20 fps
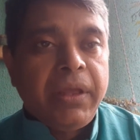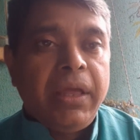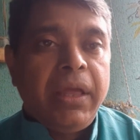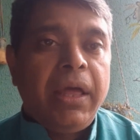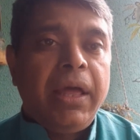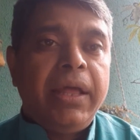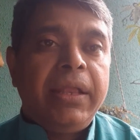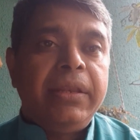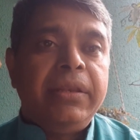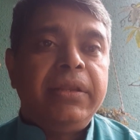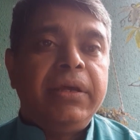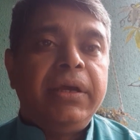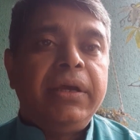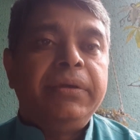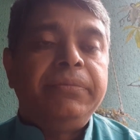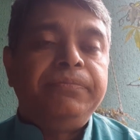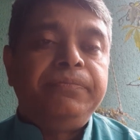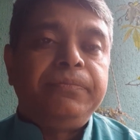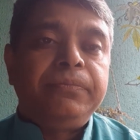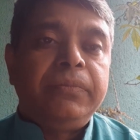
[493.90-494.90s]

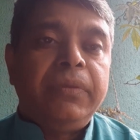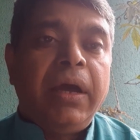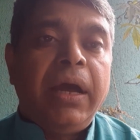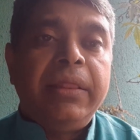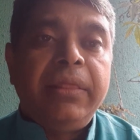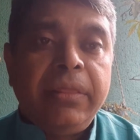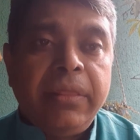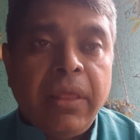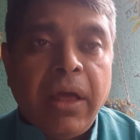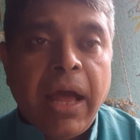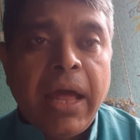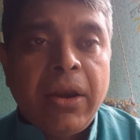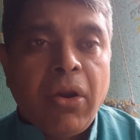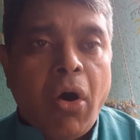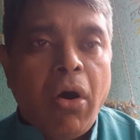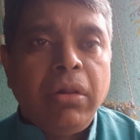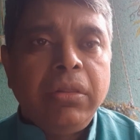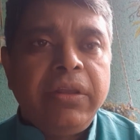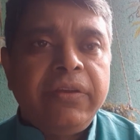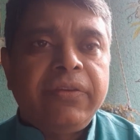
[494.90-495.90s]
and
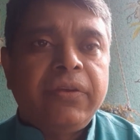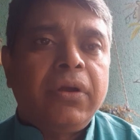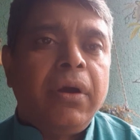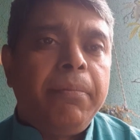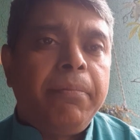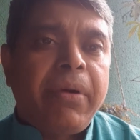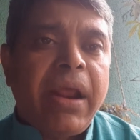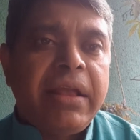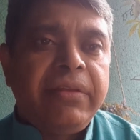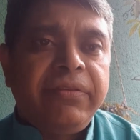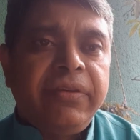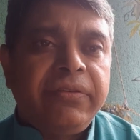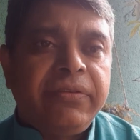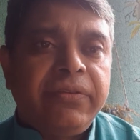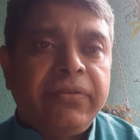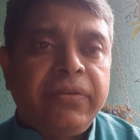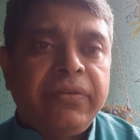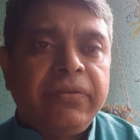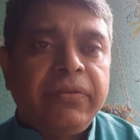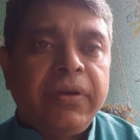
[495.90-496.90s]
all this
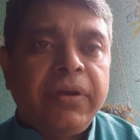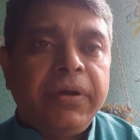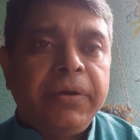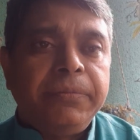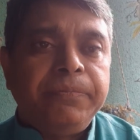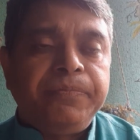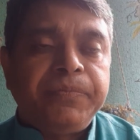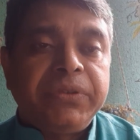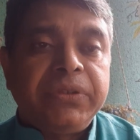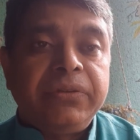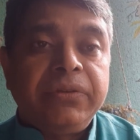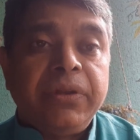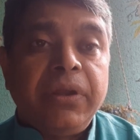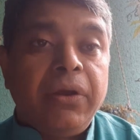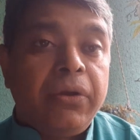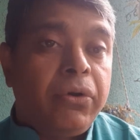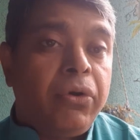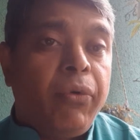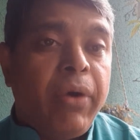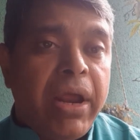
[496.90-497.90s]
comprises.
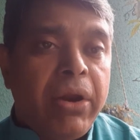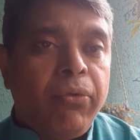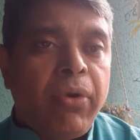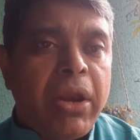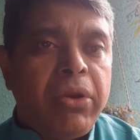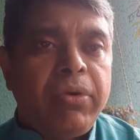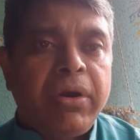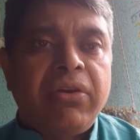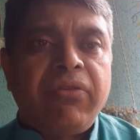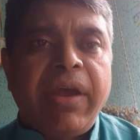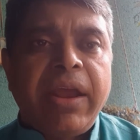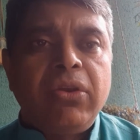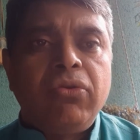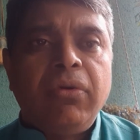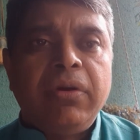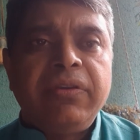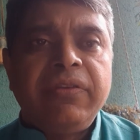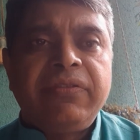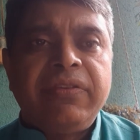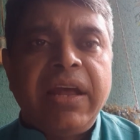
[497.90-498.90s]
Where you are trying
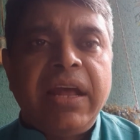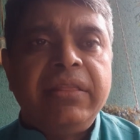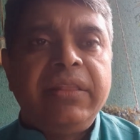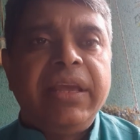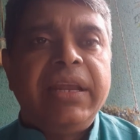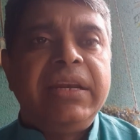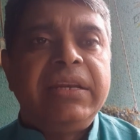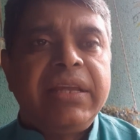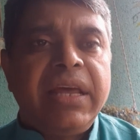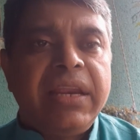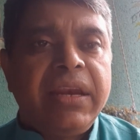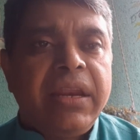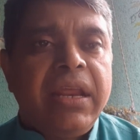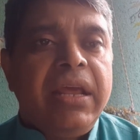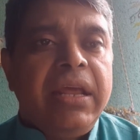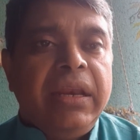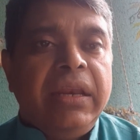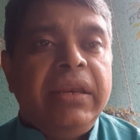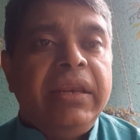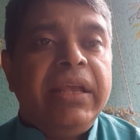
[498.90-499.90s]
to understand the entire
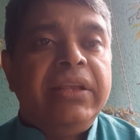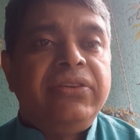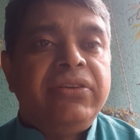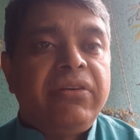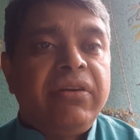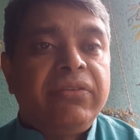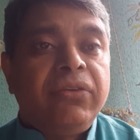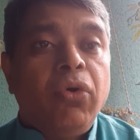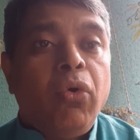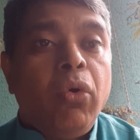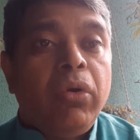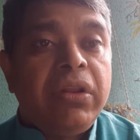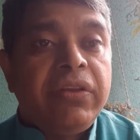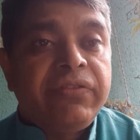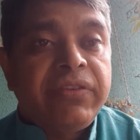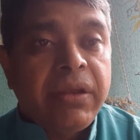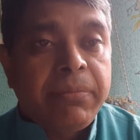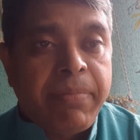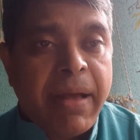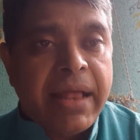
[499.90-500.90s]
nature as a
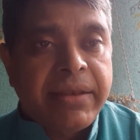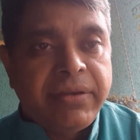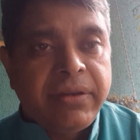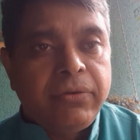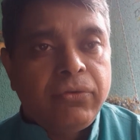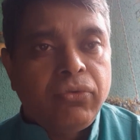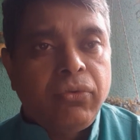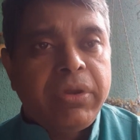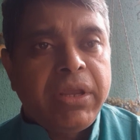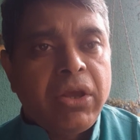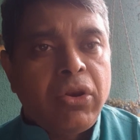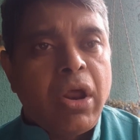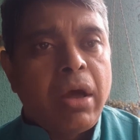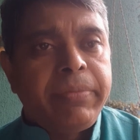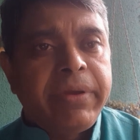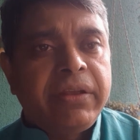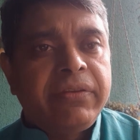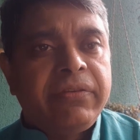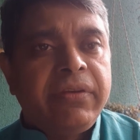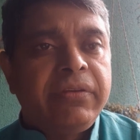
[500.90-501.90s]
holistic pattern. So
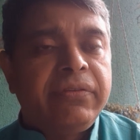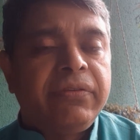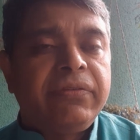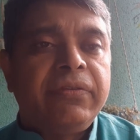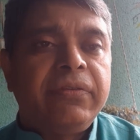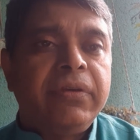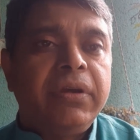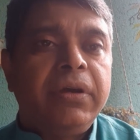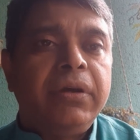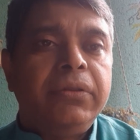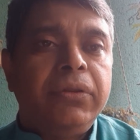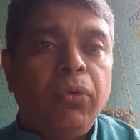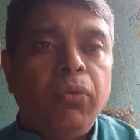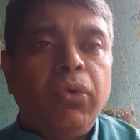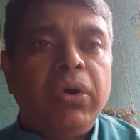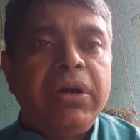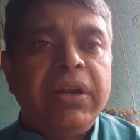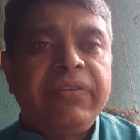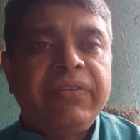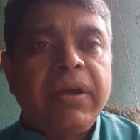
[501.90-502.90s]
economics is the
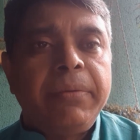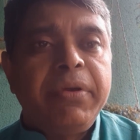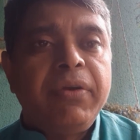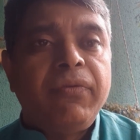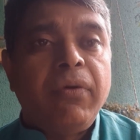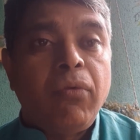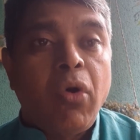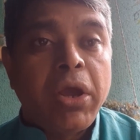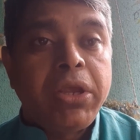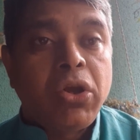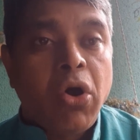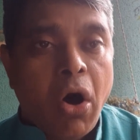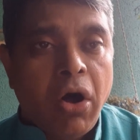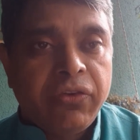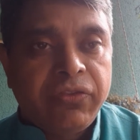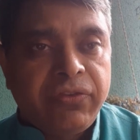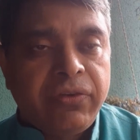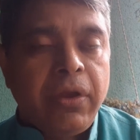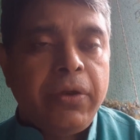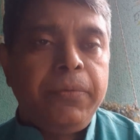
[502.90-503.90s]
word is coming from
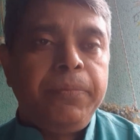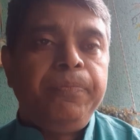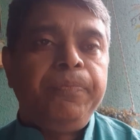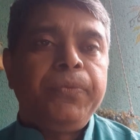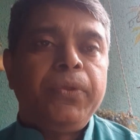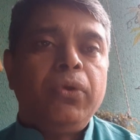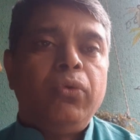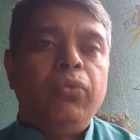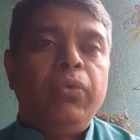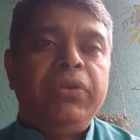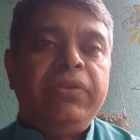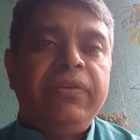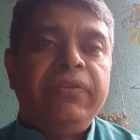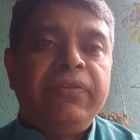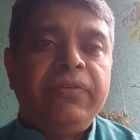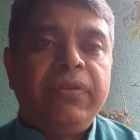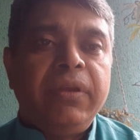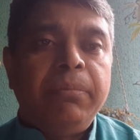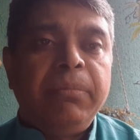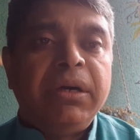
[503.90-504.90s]
oikos, which
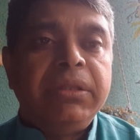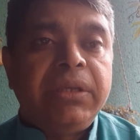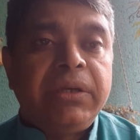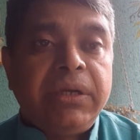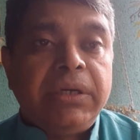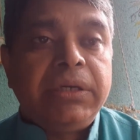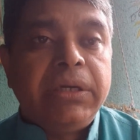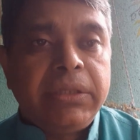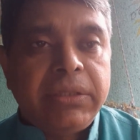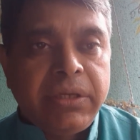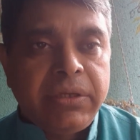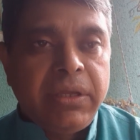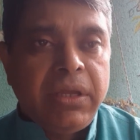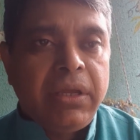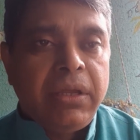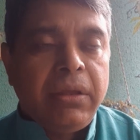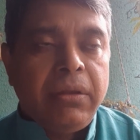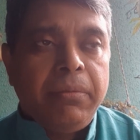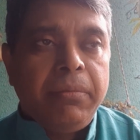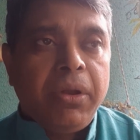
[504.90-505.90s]
is the mother earth,
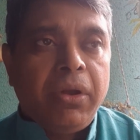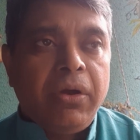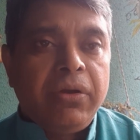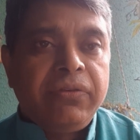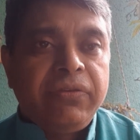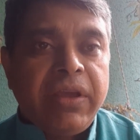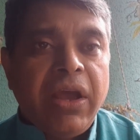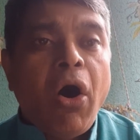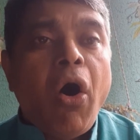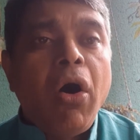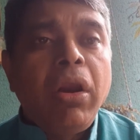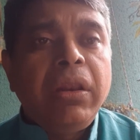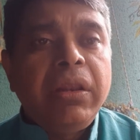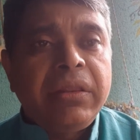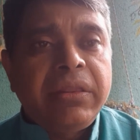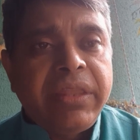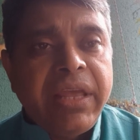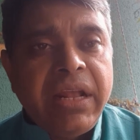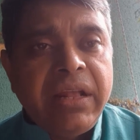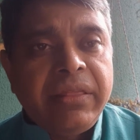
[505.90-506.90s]
because all
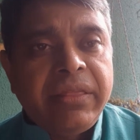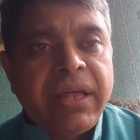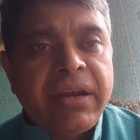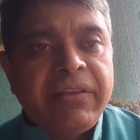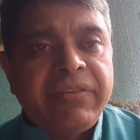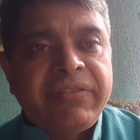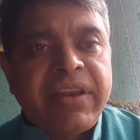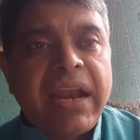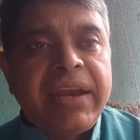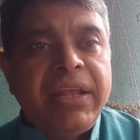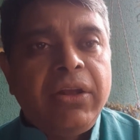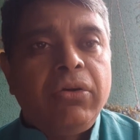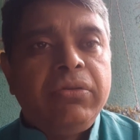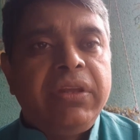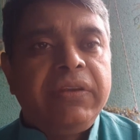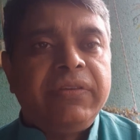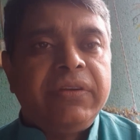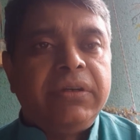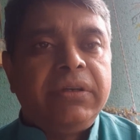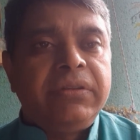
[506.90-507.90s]
thing that is standing on
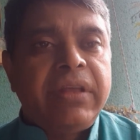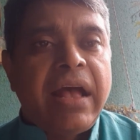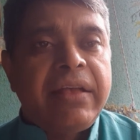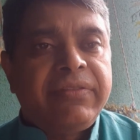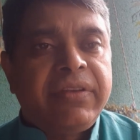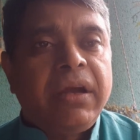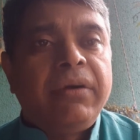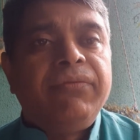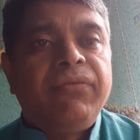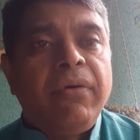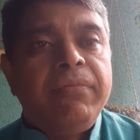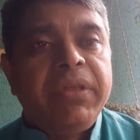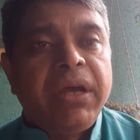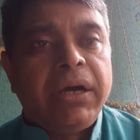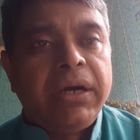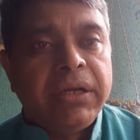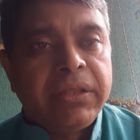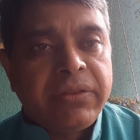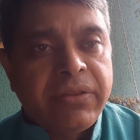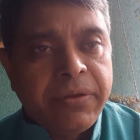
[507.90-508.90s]
this earth has come from the
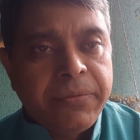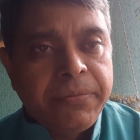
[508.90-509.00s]
earth,